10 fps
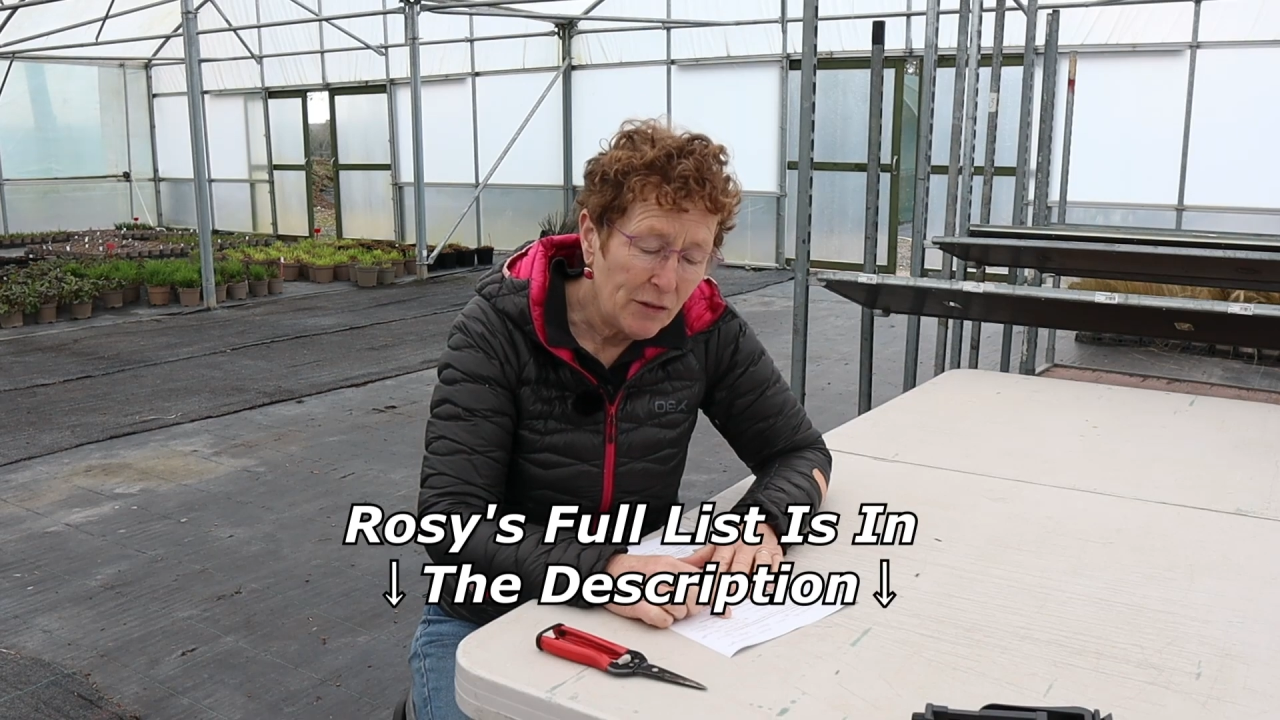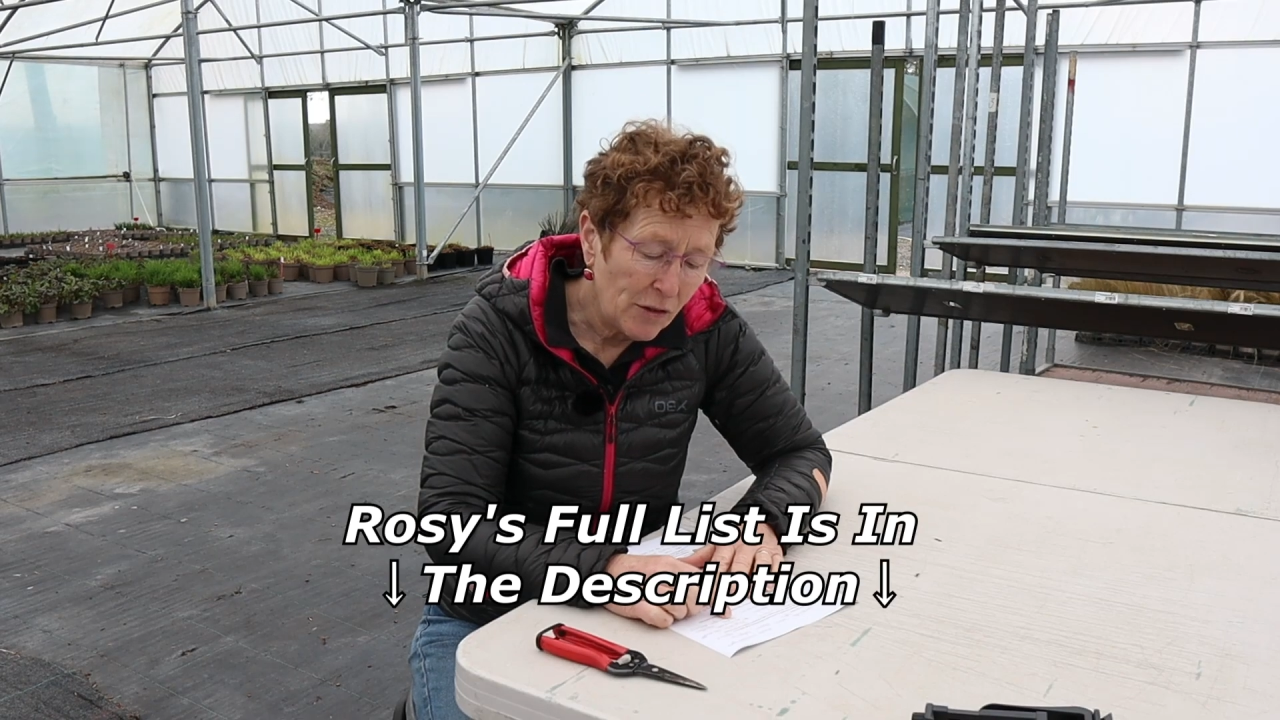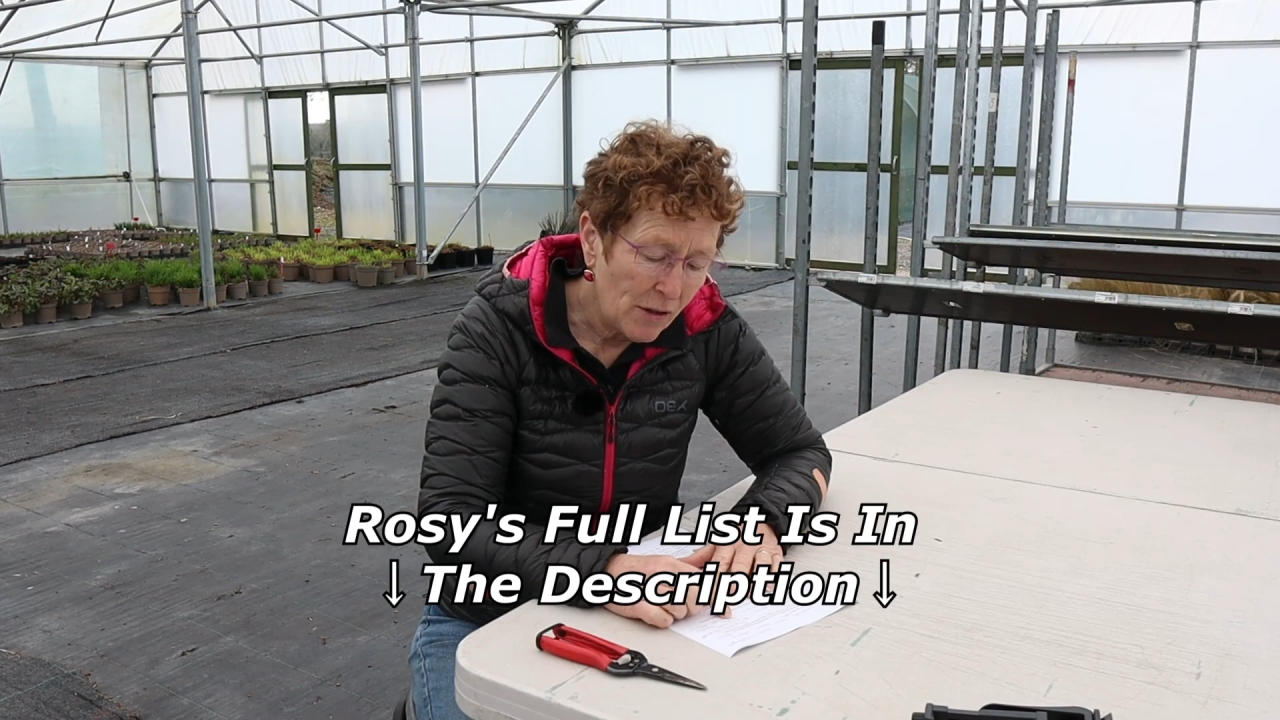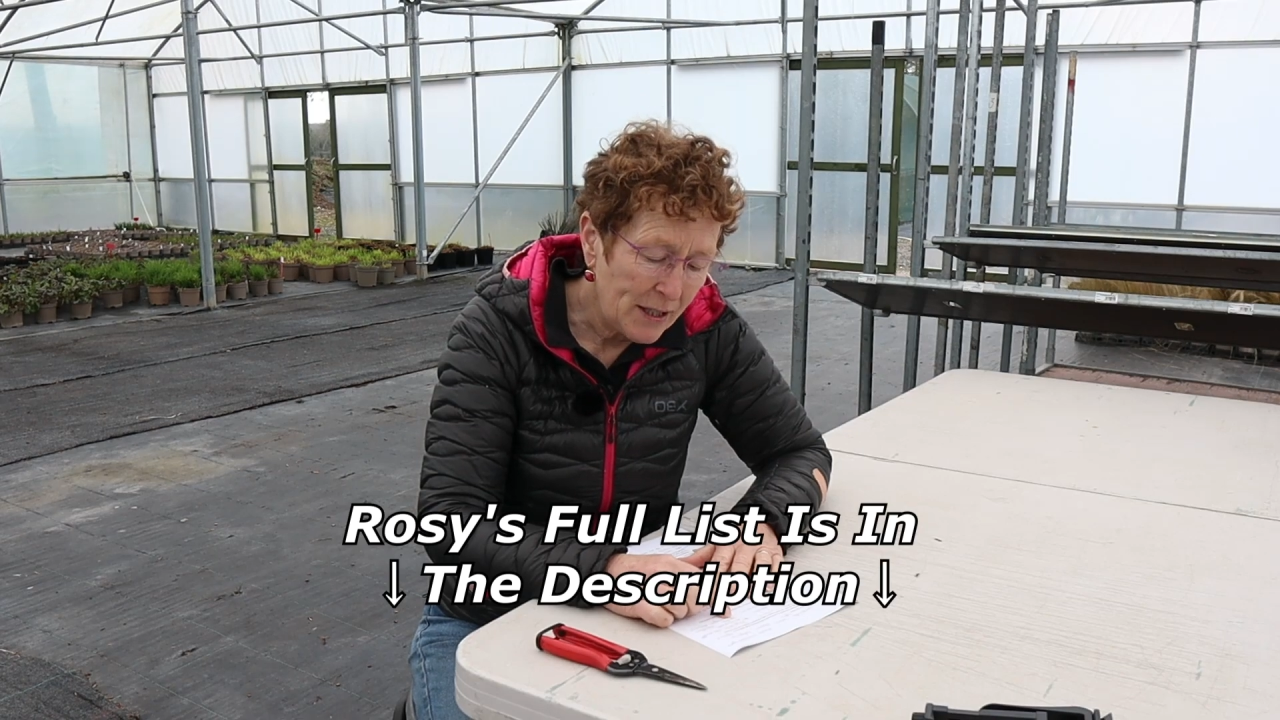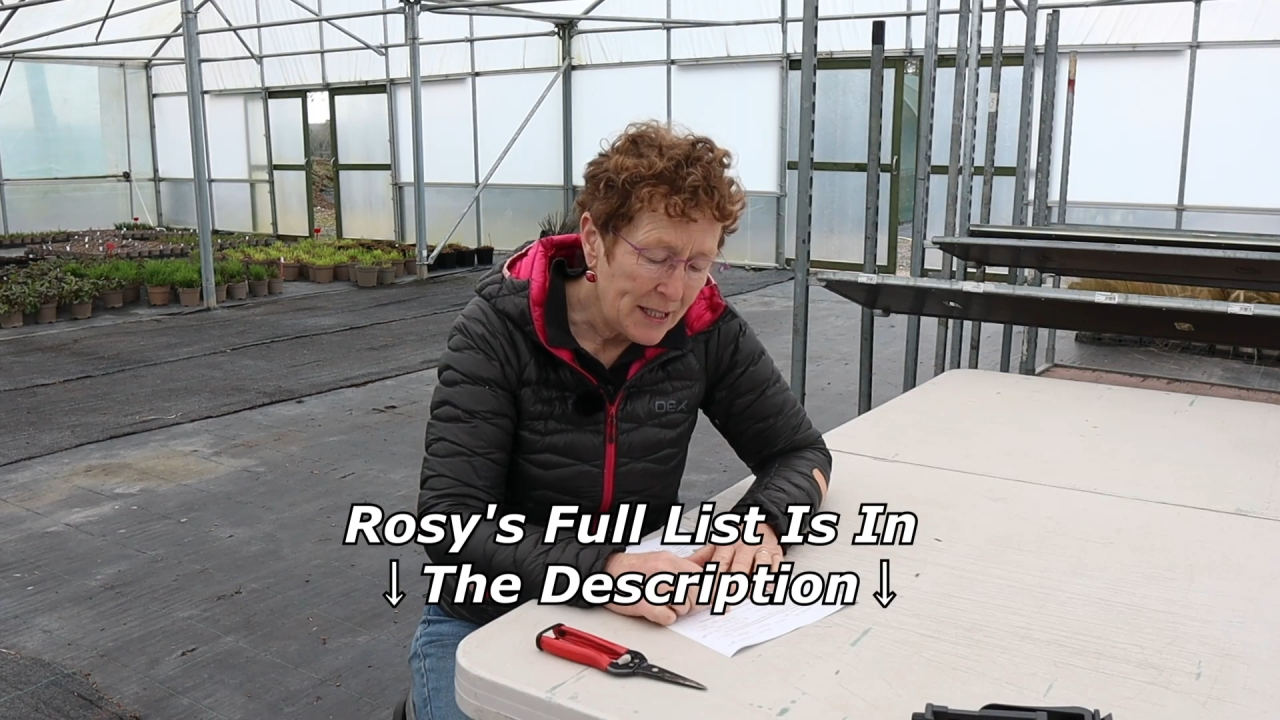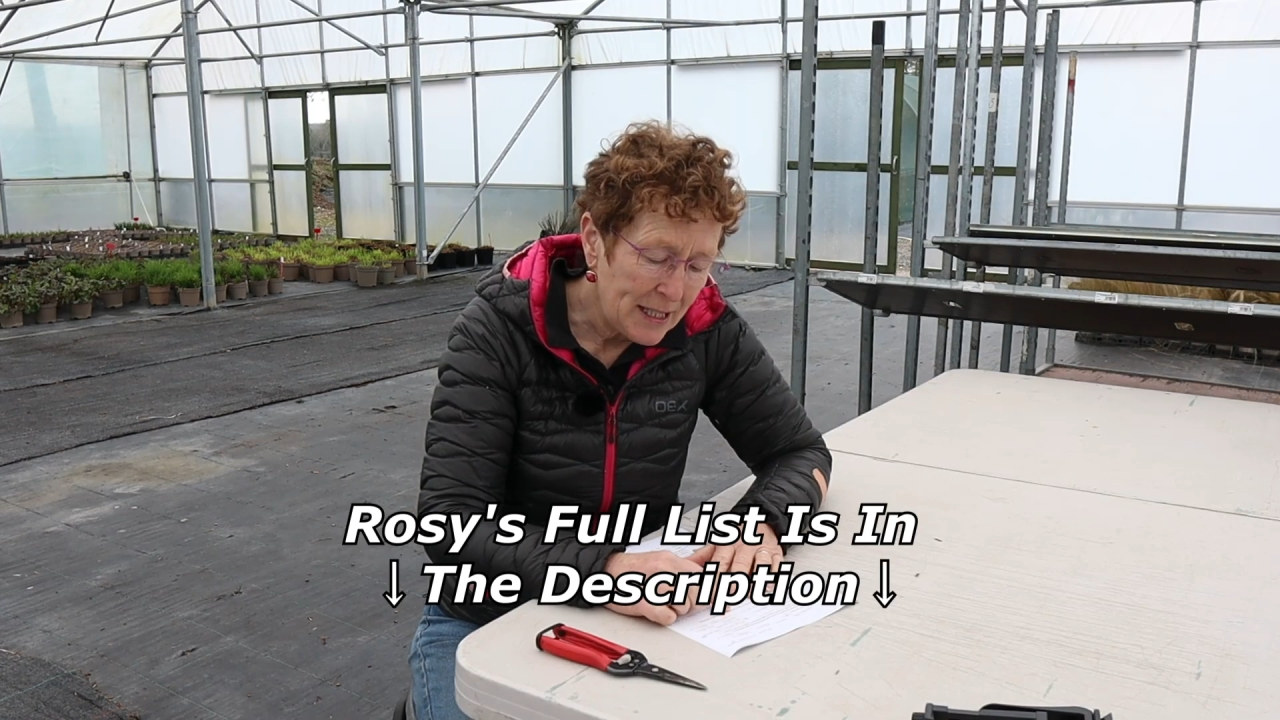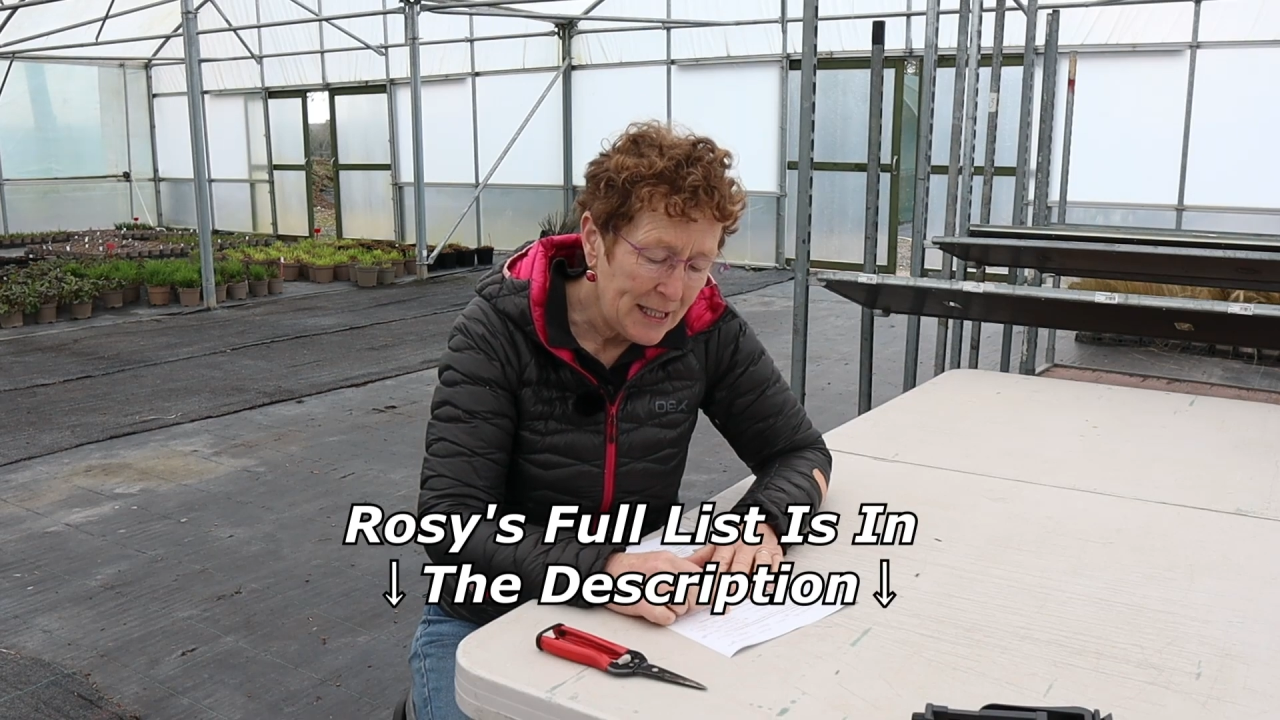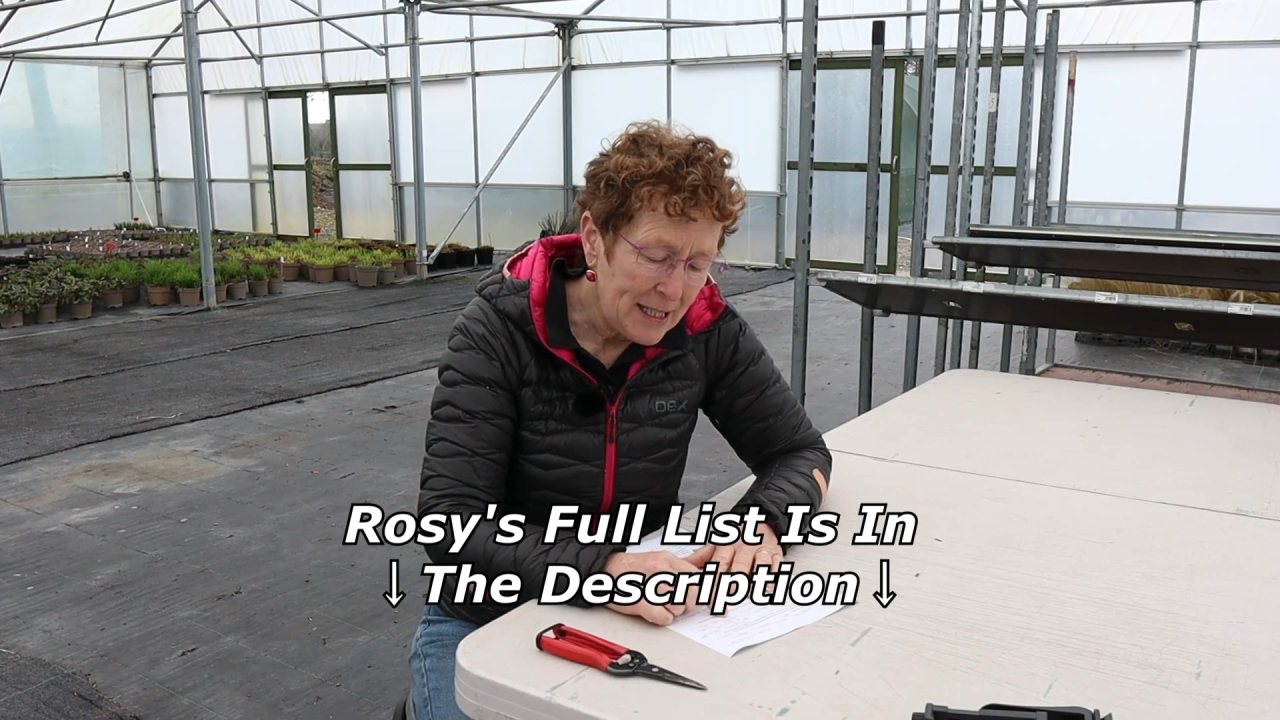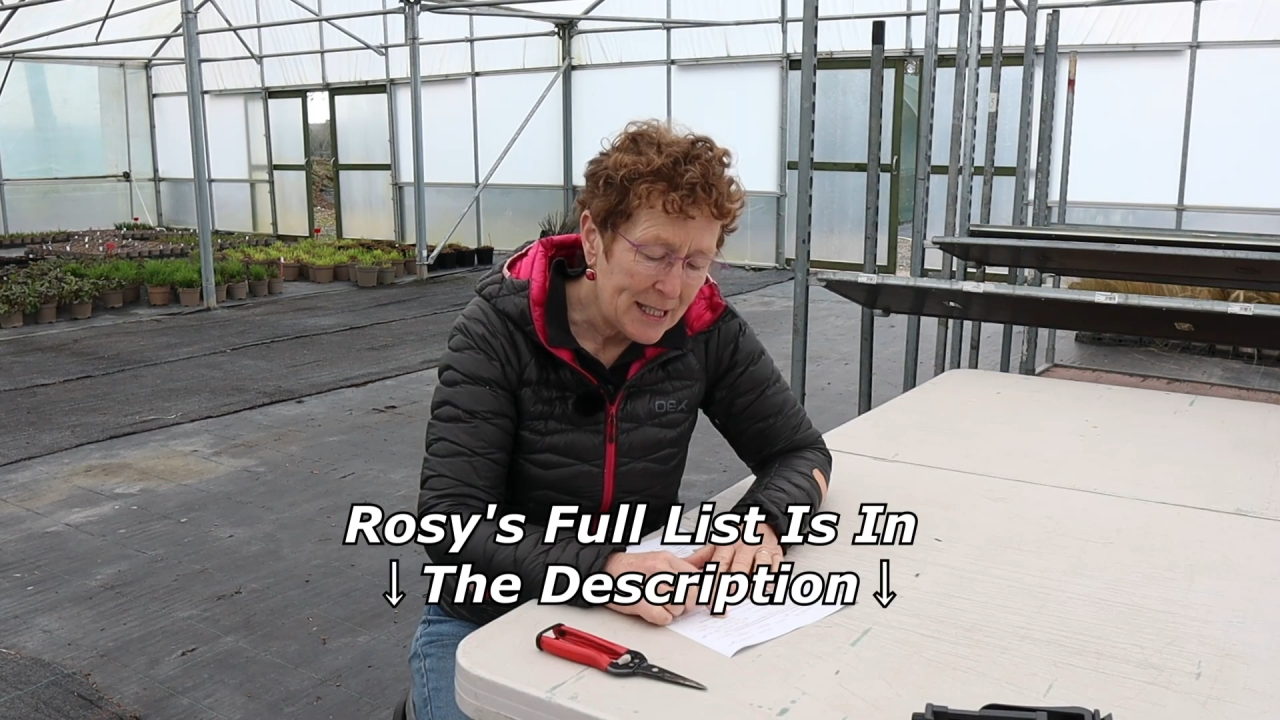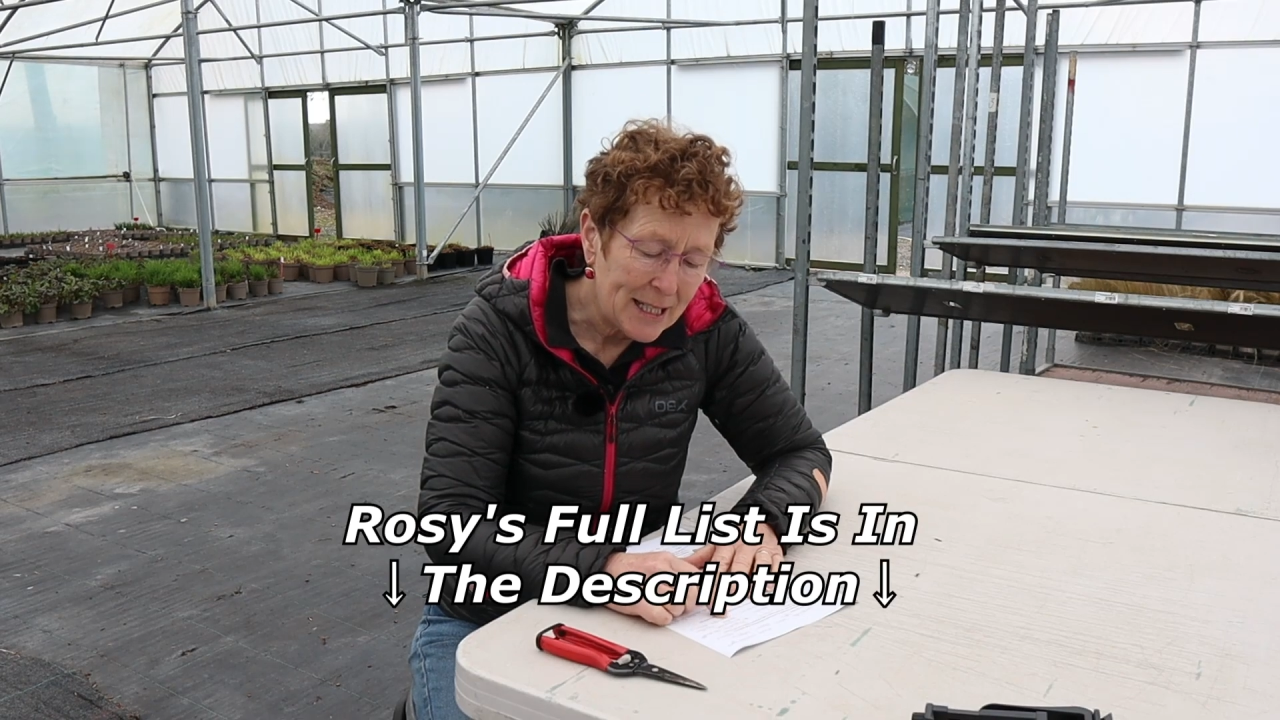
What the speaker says: varieties,